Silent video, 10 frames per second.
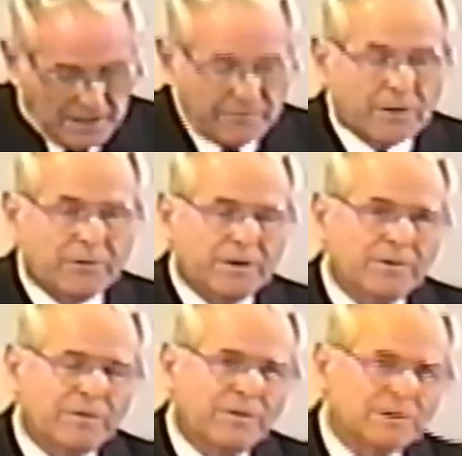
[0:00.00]
I've already
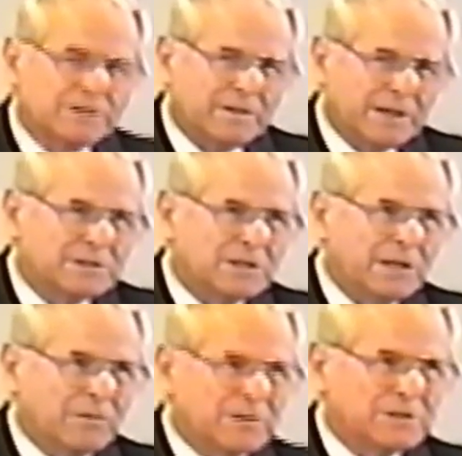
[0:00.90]
referred to the
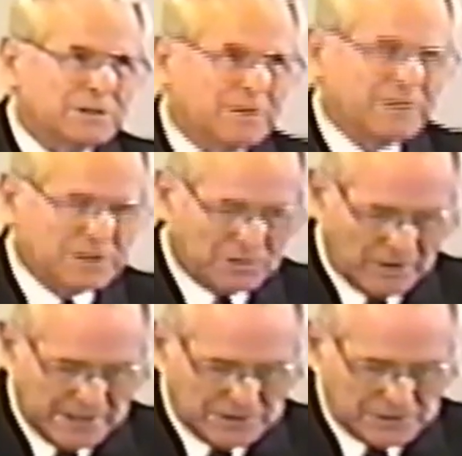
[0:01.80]
exceeding riches of his
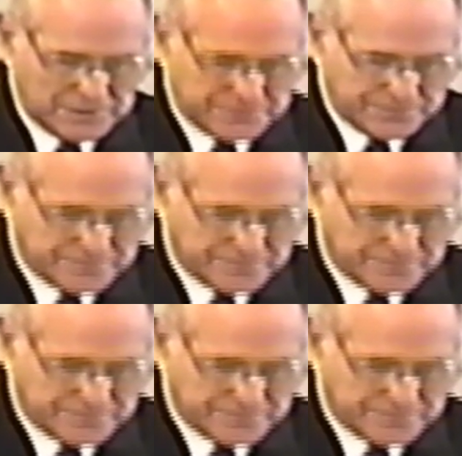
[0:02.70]
grace.